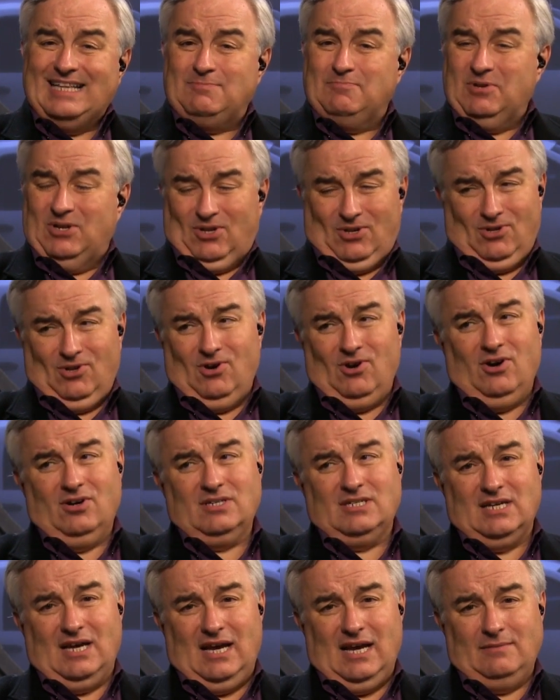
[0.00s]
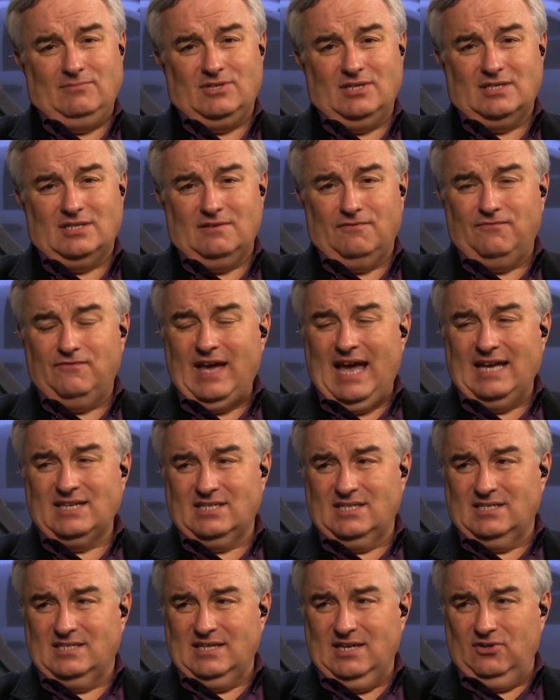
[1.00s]
it's been a long time since the
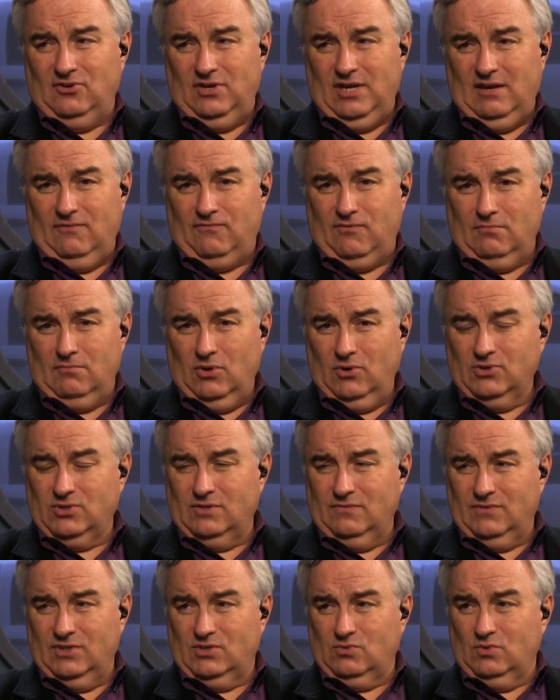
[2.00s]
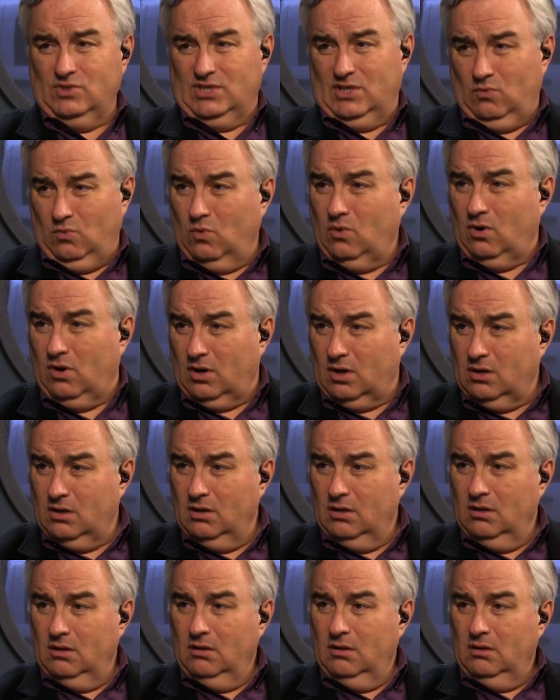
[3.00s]
fastest internet for most of us was at work.
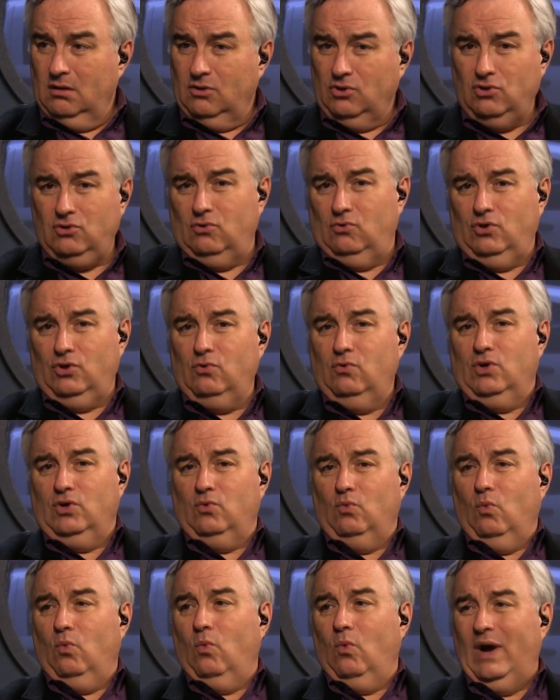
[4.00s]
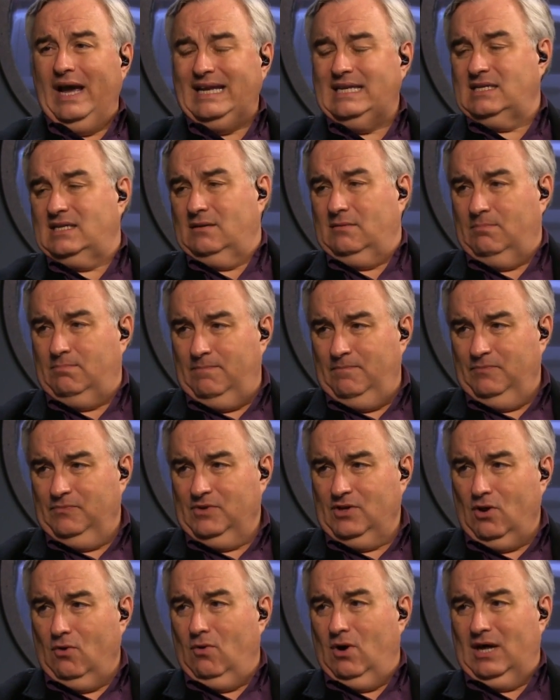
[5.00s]
You you wouldn't wait to
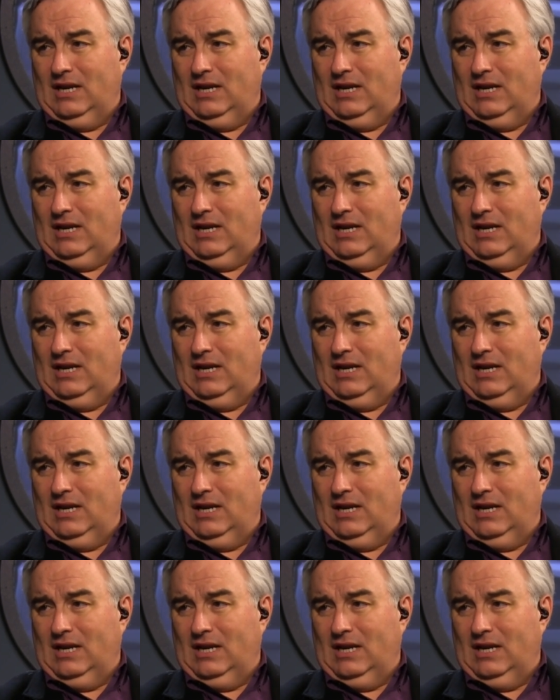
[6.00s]
go